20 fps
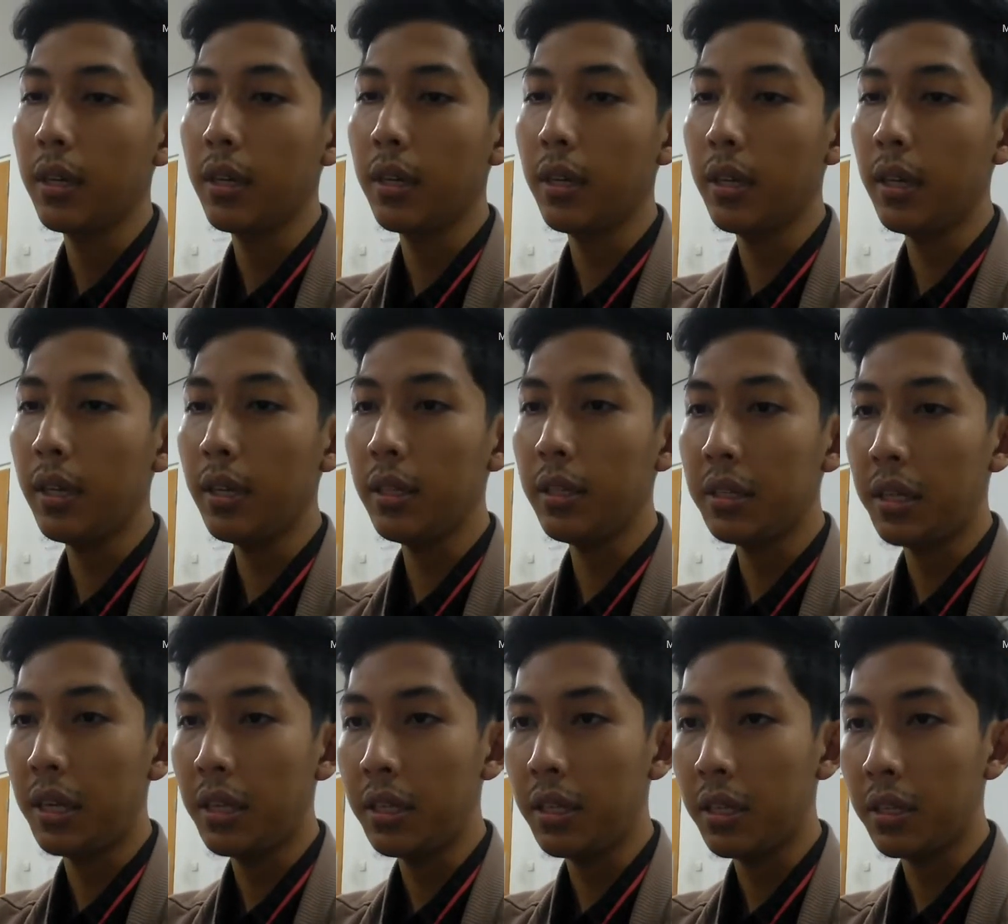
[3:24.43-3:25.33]
And
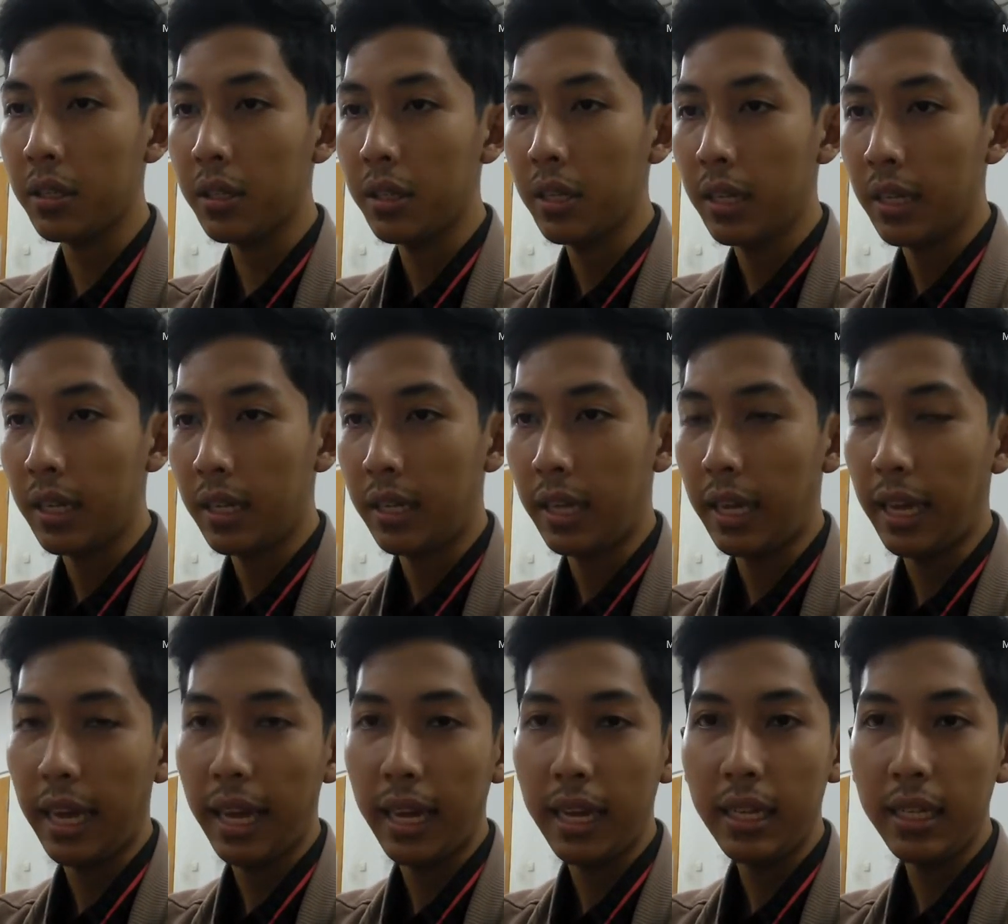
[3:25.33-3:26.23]
then the
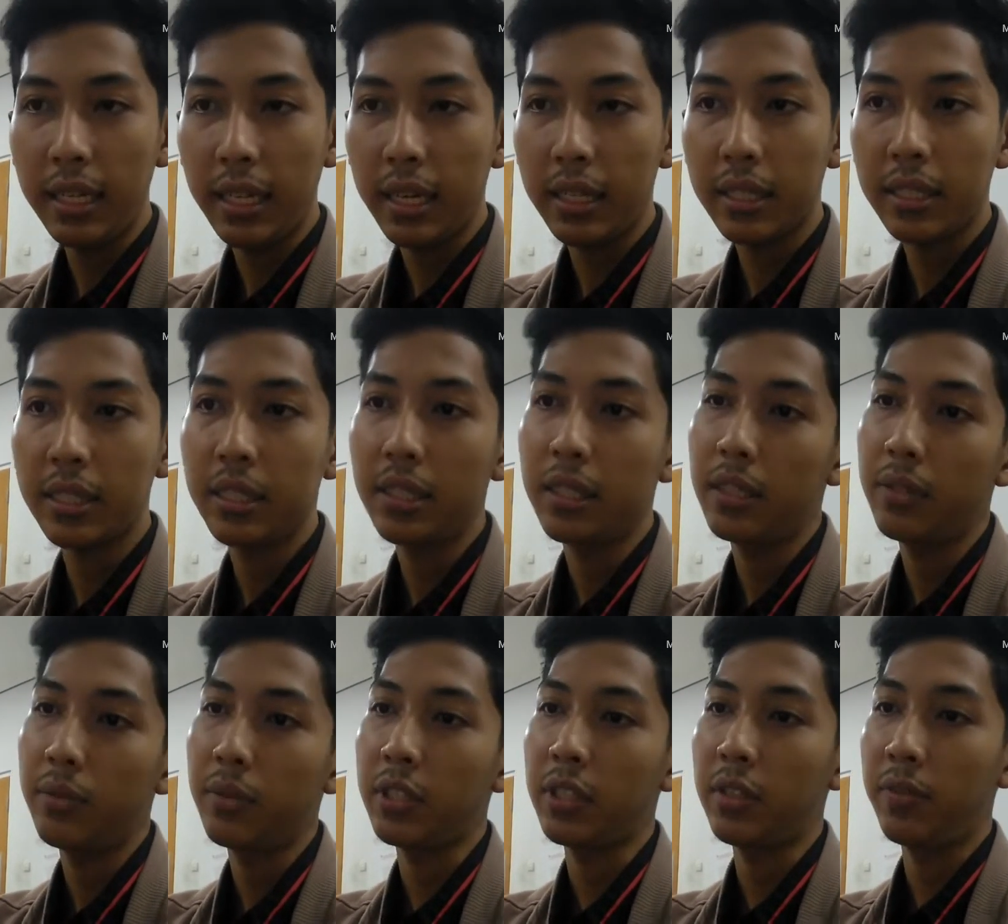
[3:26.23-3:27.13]

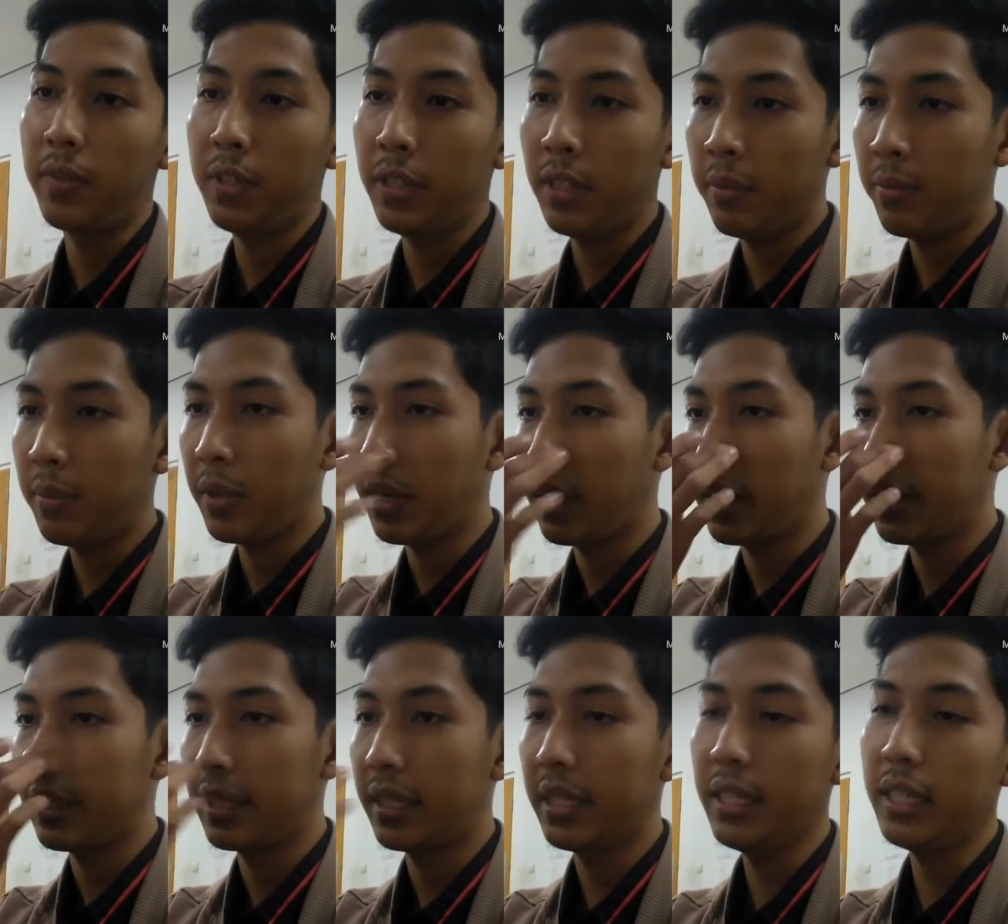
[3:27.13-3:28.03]
ENIAC was invented
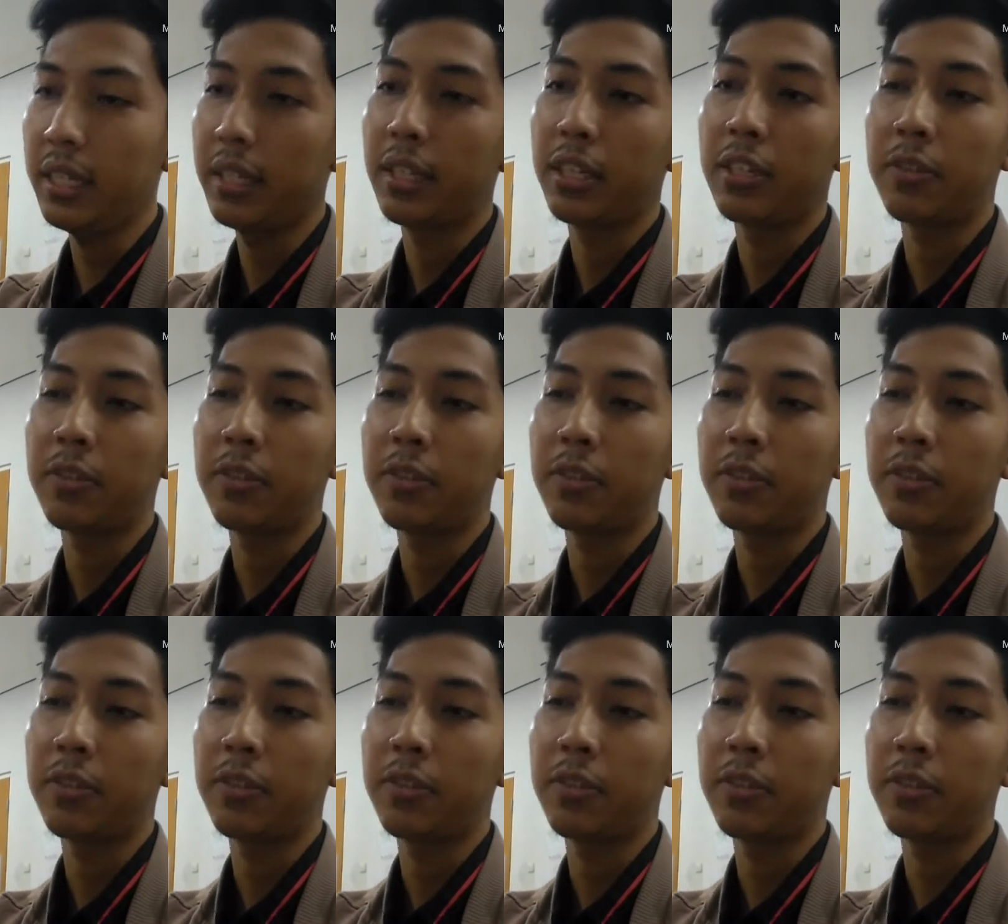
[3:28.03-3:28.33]
by G.